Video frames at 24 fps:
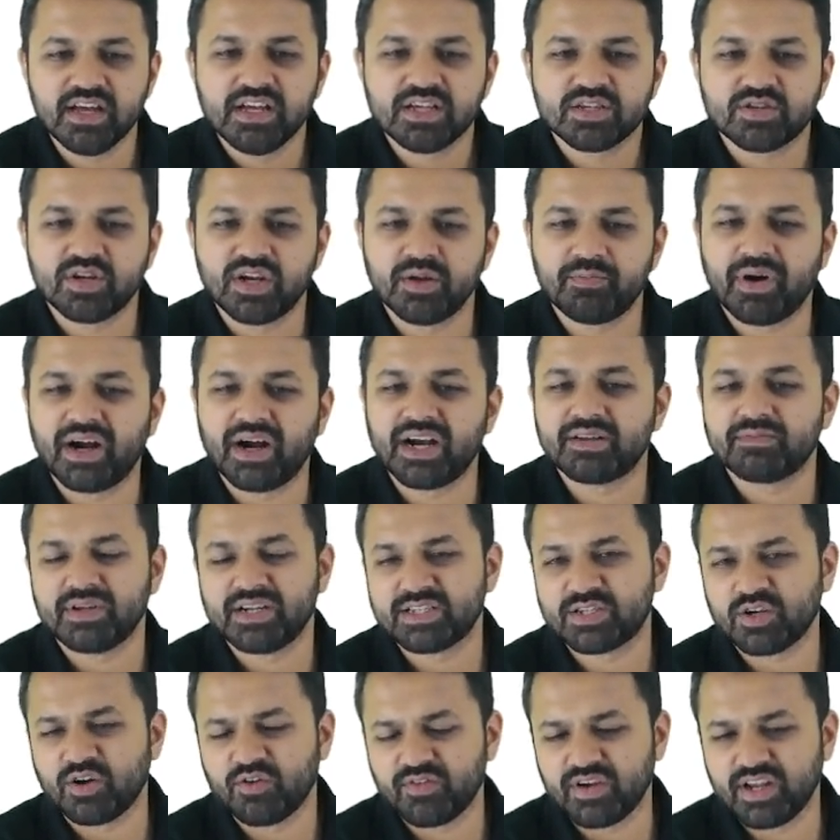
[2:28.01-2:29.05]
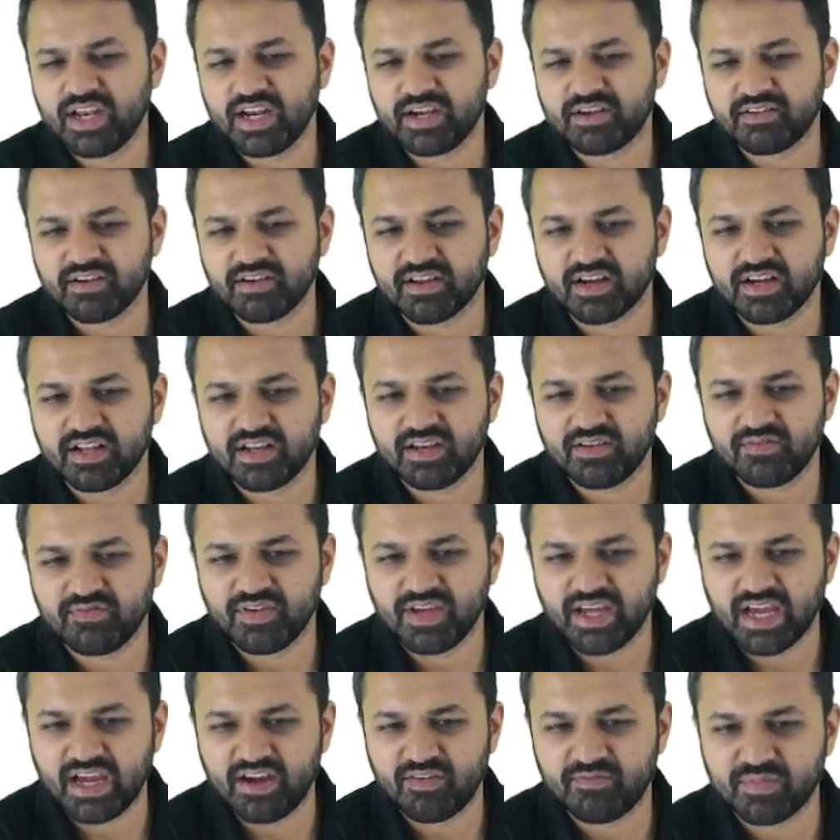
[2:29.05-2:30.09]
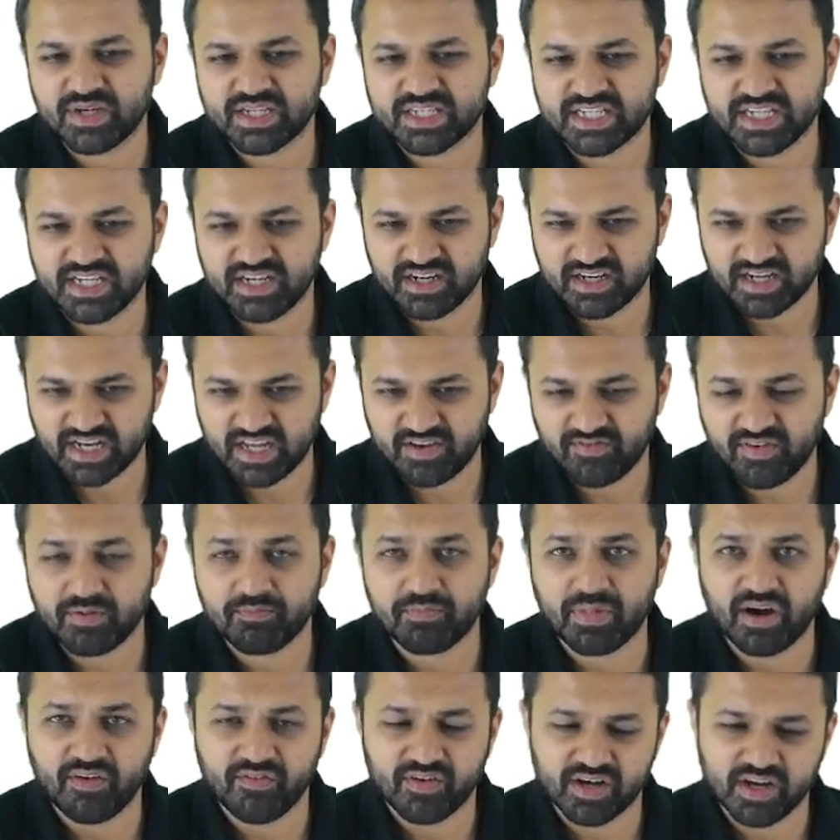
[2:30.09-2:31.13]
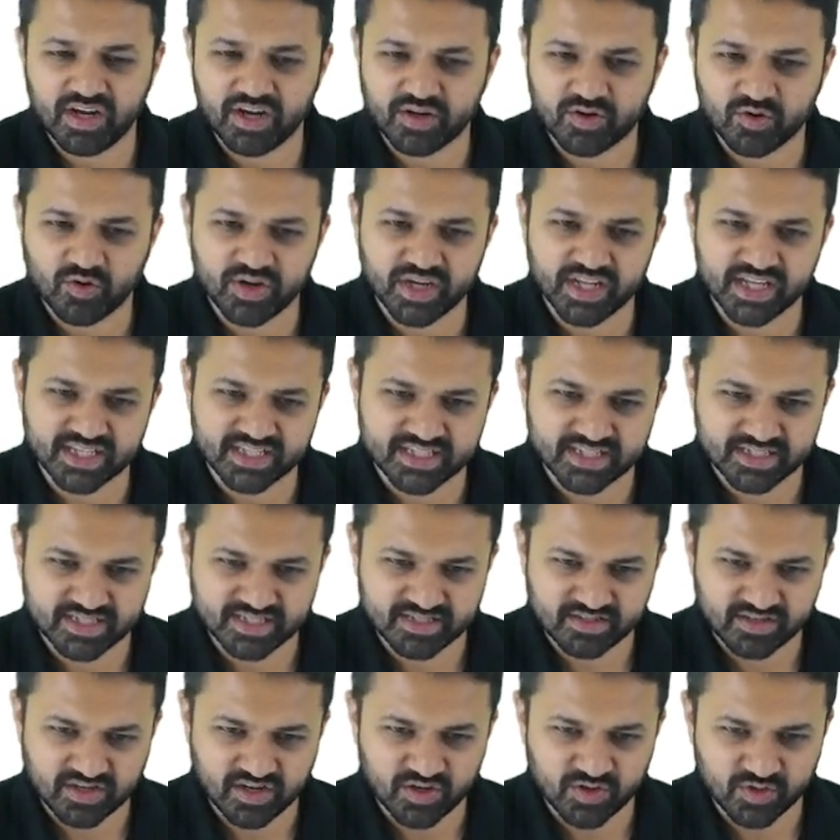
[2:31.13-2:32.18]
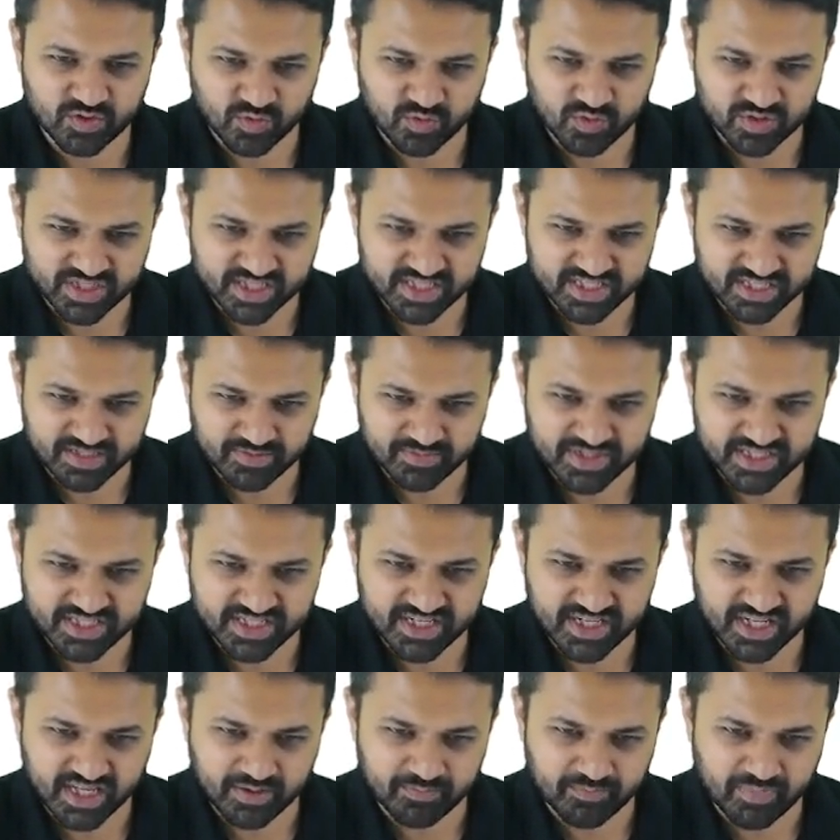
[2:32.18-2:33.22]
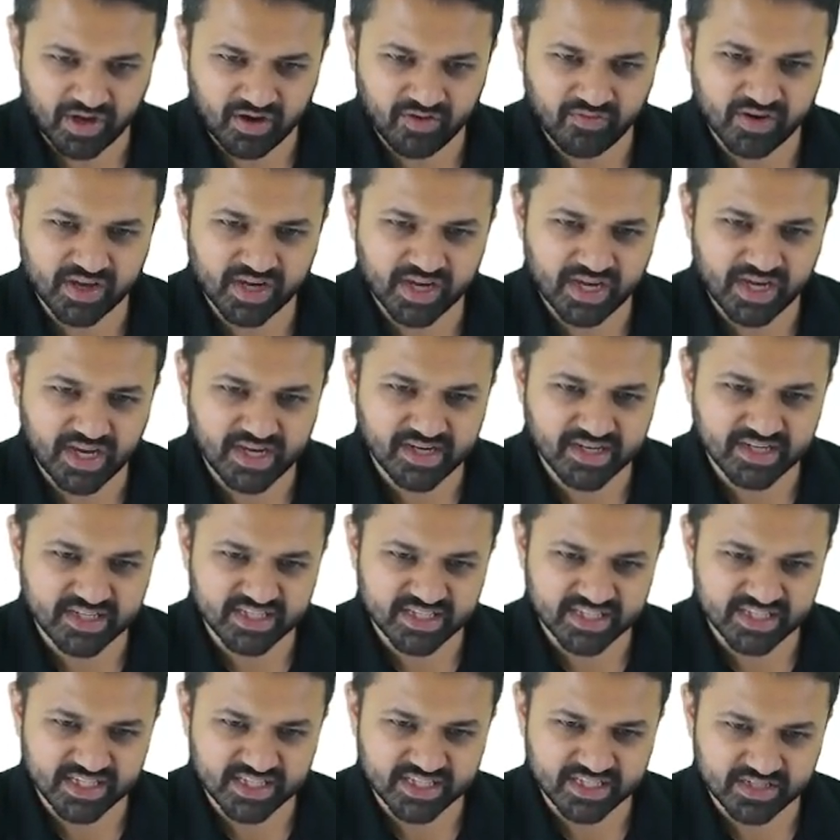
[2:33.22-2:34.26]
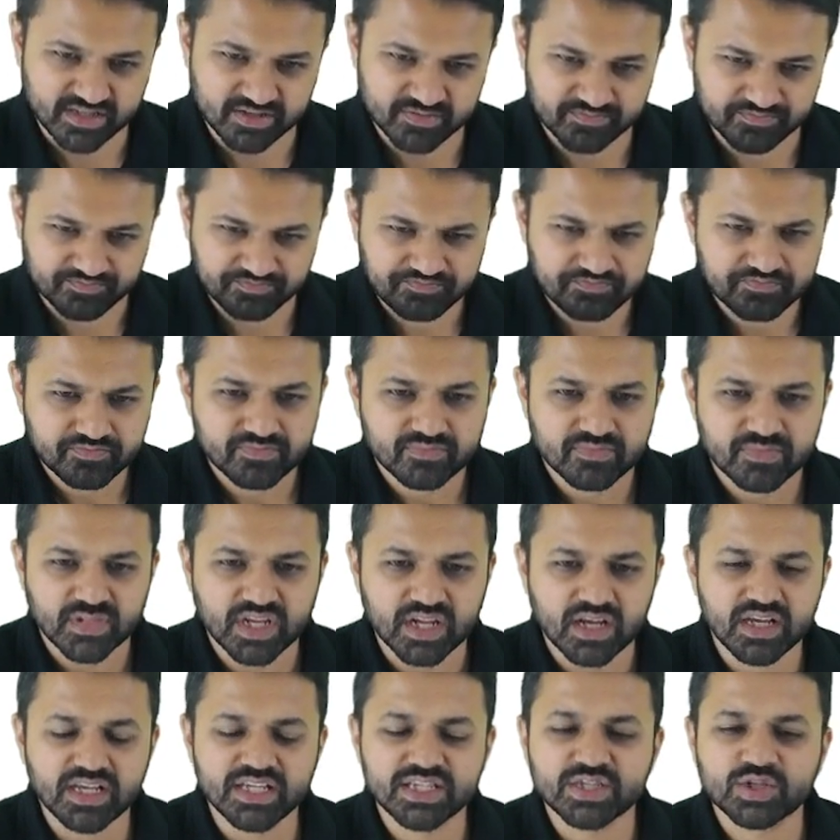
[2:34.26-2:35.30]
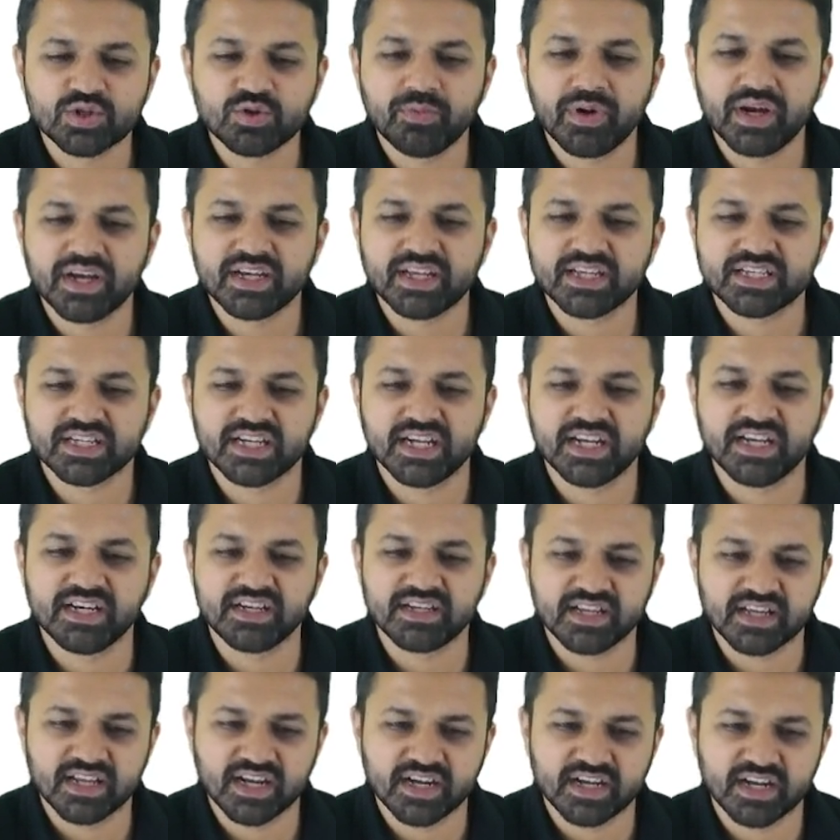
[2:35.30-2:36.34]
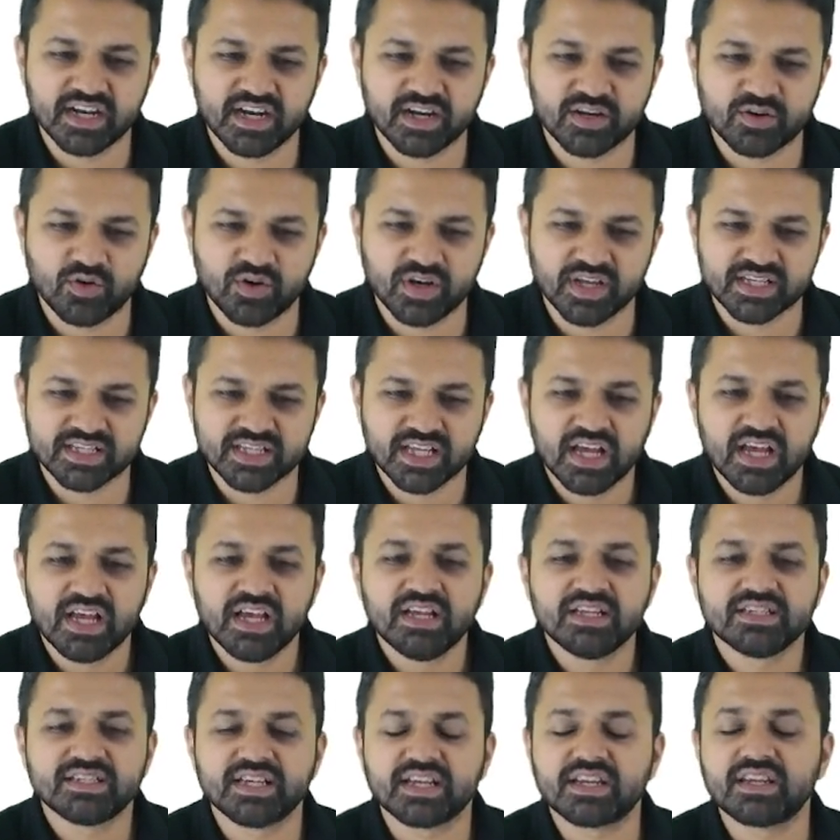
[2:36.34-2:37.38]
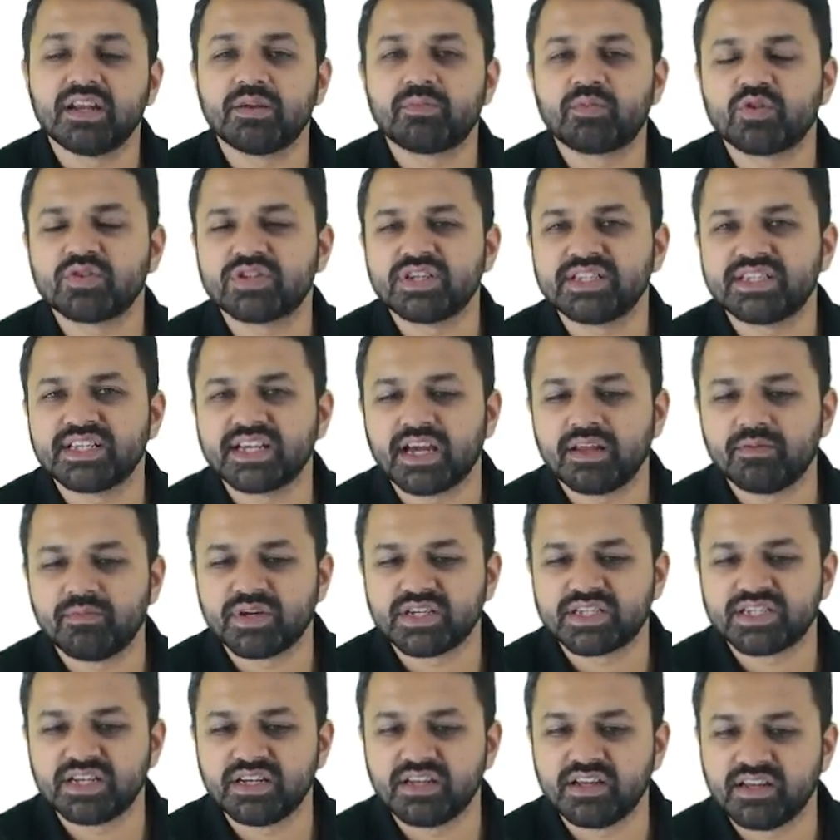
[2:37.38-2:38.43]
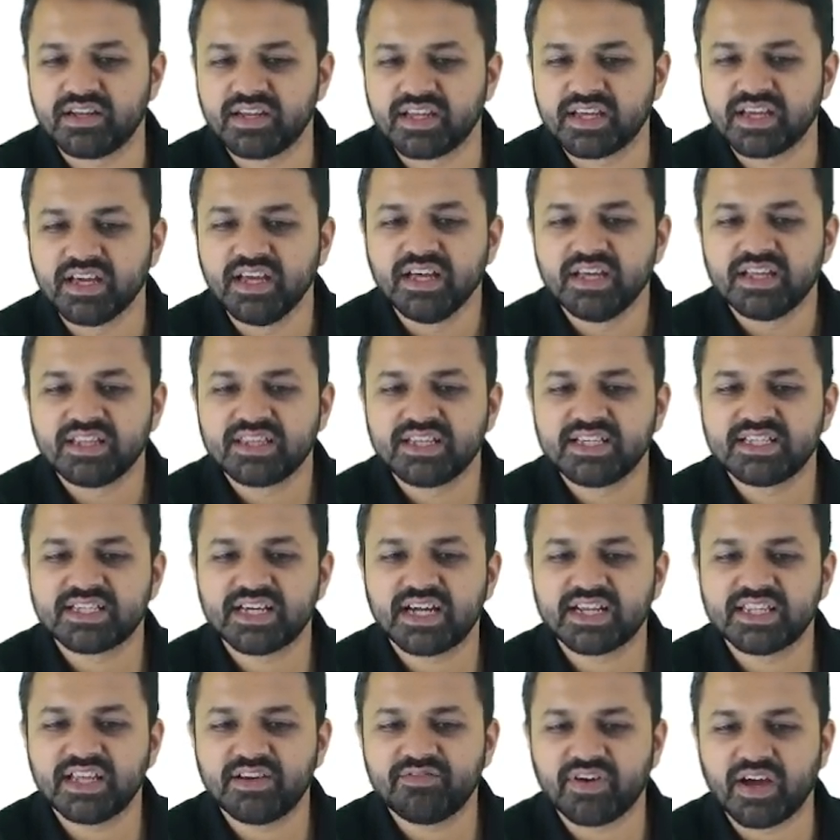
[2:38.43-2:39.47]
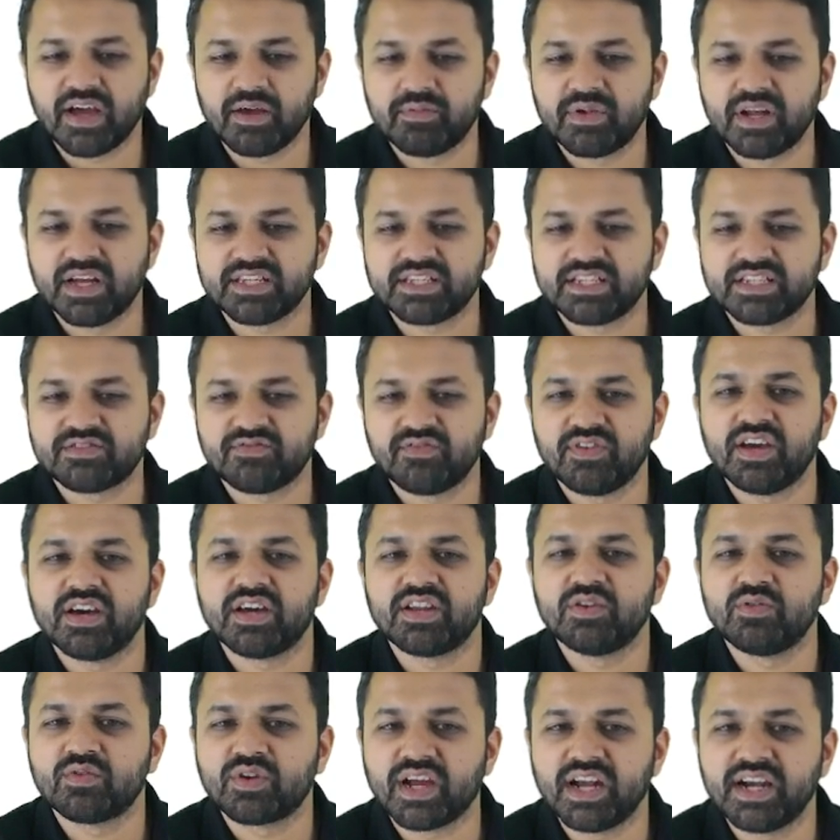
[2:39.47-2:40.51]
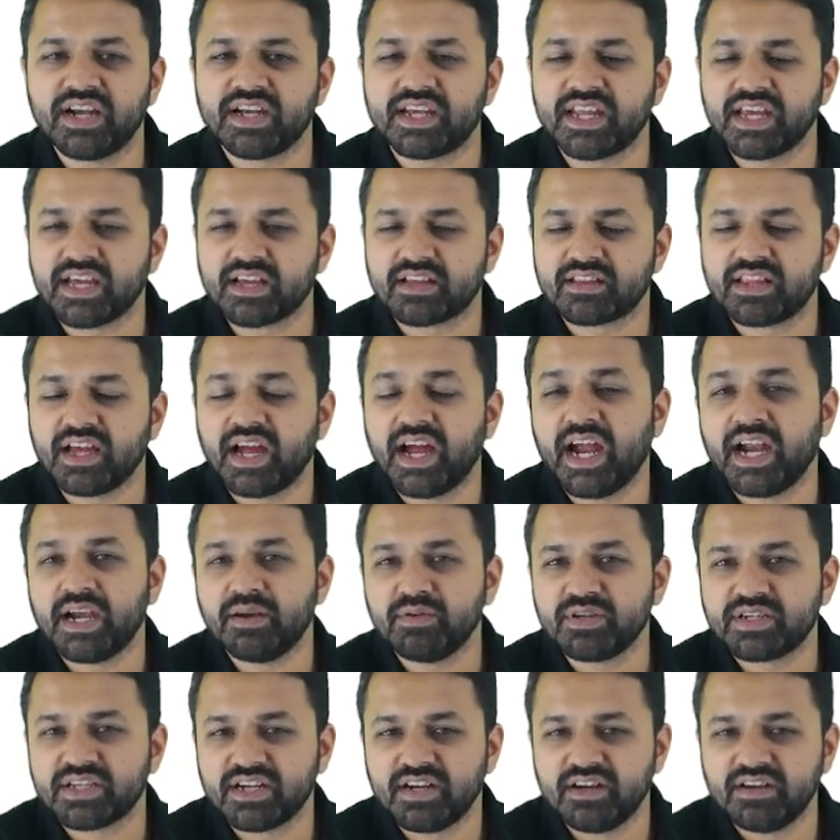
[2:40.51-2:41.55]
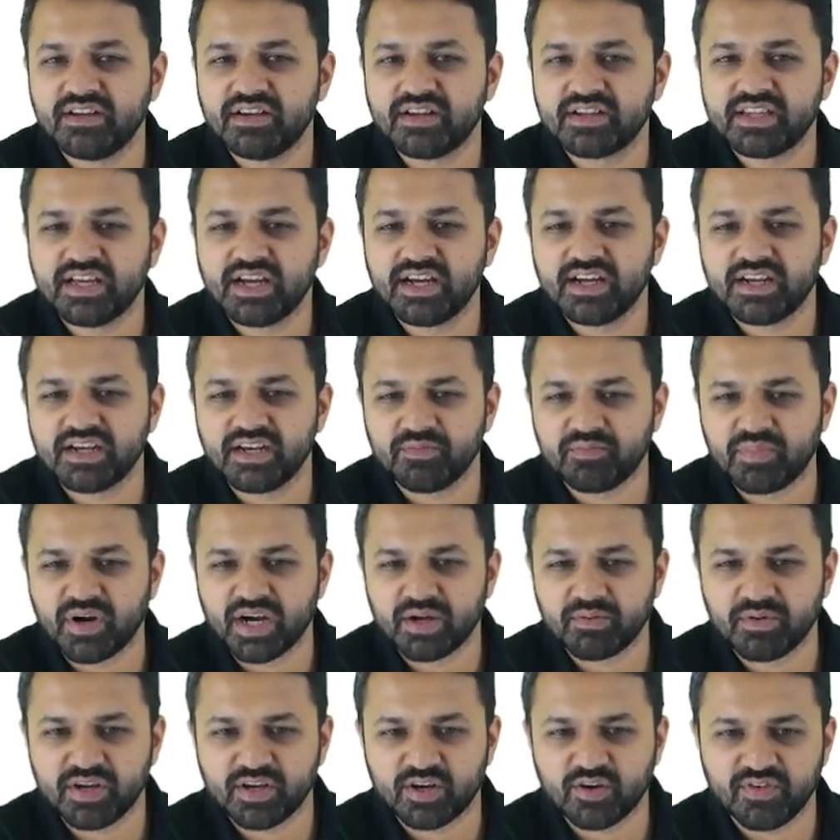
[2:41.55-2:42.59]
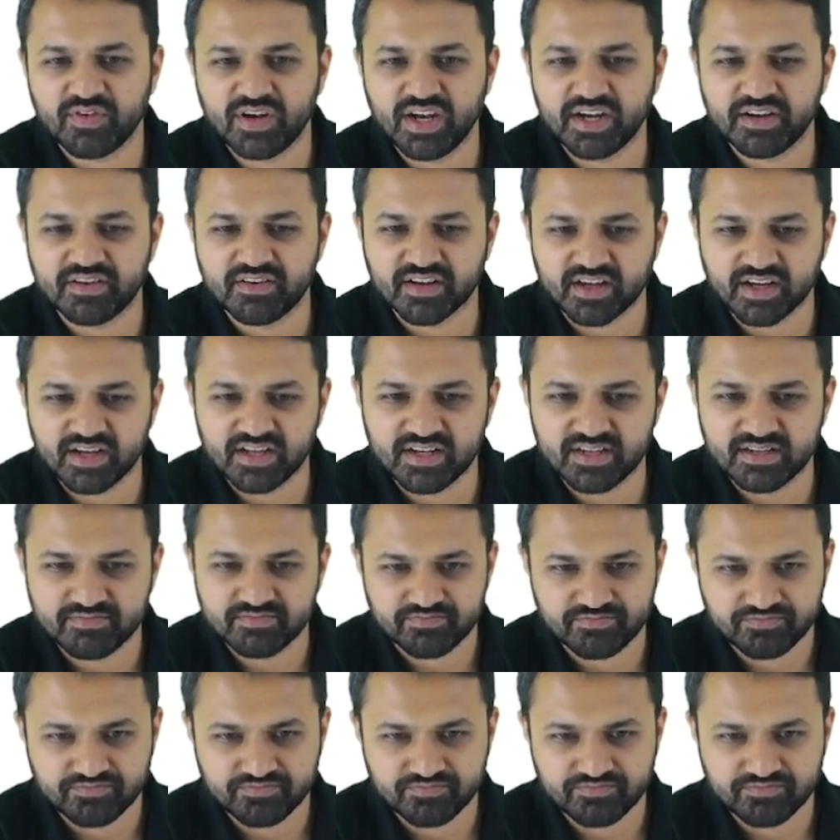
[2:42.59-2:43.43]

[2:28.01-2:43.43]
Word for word: So departments of electrical, we have machine drive and power electronics, control system engineering, power and energy system, instrumentation and integrated electronics, signal processing and machine learning. These are the five branches where you can take the admission under the department of electrical.